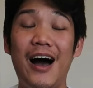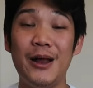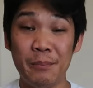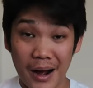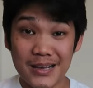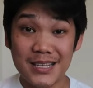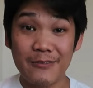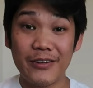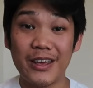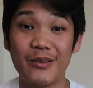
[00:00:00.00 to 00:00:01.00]

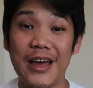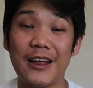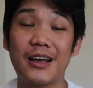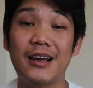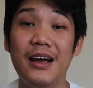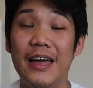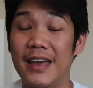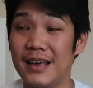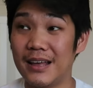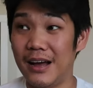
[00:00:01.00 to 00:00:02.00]
unboxing video that
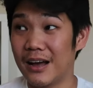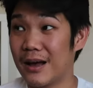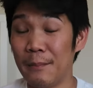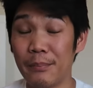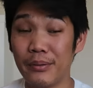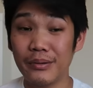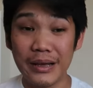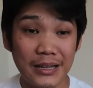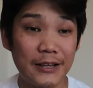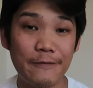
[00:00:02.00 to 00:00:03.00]
it
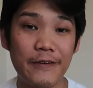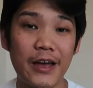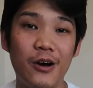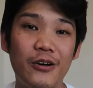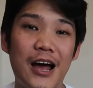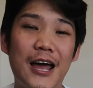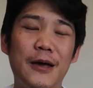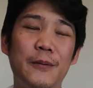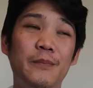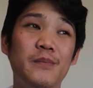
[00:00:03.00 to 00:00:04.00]
completely failed. I
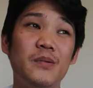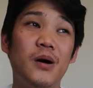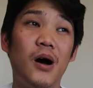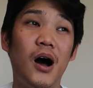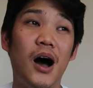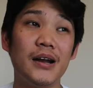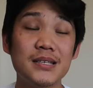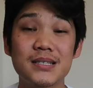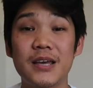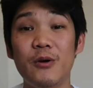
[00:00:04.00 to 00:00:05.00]
am
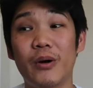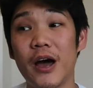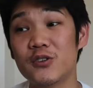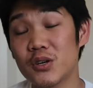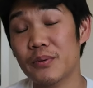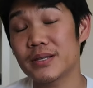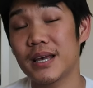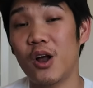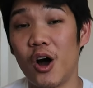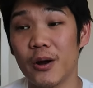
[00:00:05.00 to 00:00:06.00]
honestly
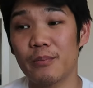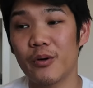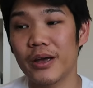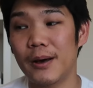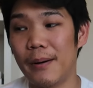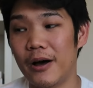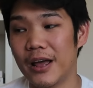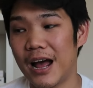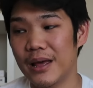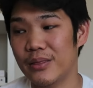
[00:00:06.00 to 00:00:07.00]
100% heartbroken about
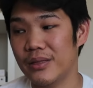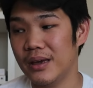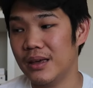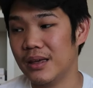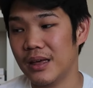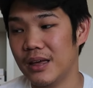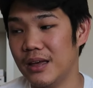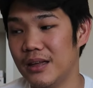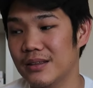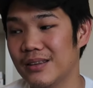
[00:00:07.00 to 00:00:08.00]
it. I think
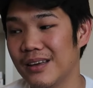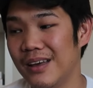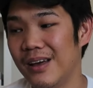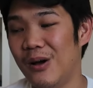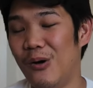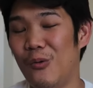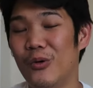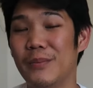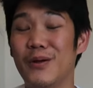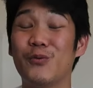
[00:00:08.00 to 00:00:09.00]
it
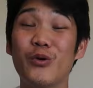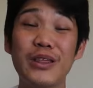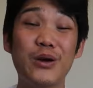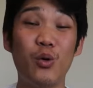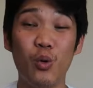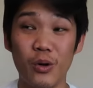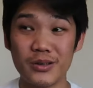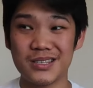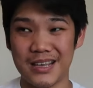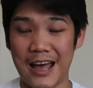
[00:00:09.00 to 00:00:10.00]
would have been really
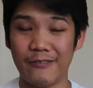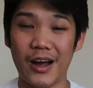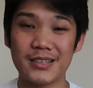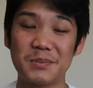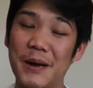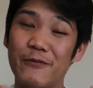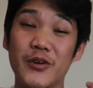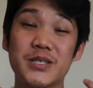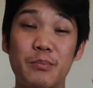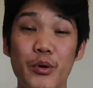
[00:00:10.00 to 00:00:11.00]
cool to have gotten to my
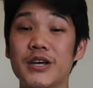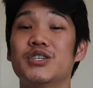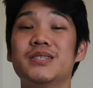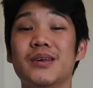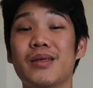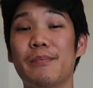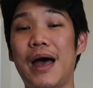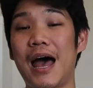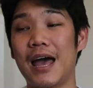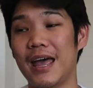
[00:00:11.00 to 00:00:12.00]
first impressions of the
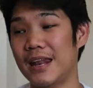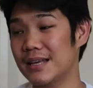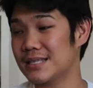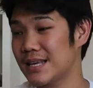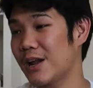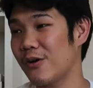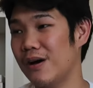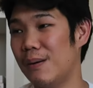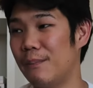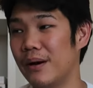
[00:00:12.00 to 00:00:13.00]
bag and
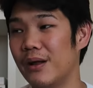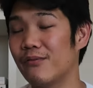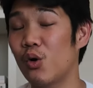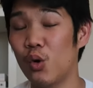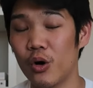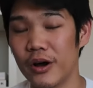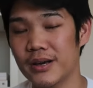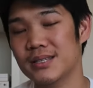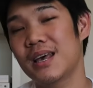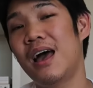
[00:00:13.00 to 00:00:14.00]
etc. But of
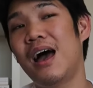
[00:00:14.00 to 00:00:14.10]
course,